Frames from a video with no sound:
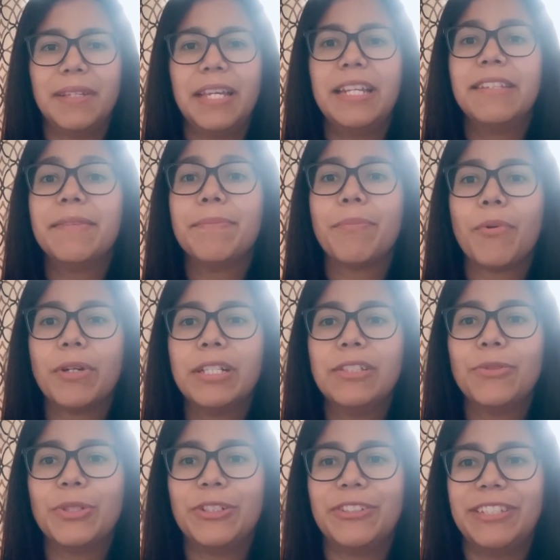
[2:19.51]
It is
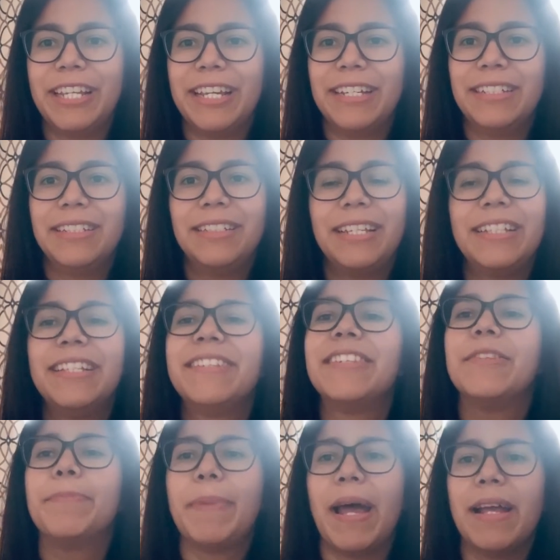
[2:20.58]
important to understand that this
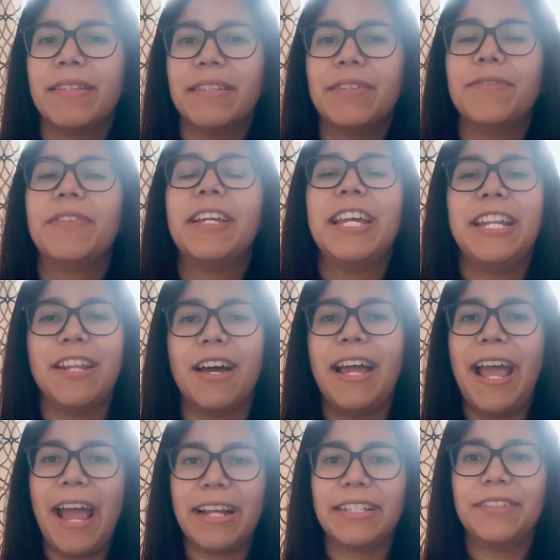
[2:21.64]
is passive and
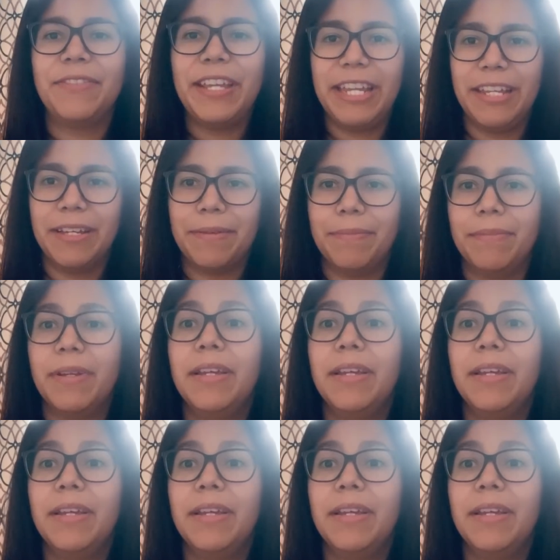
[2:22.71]
not active income,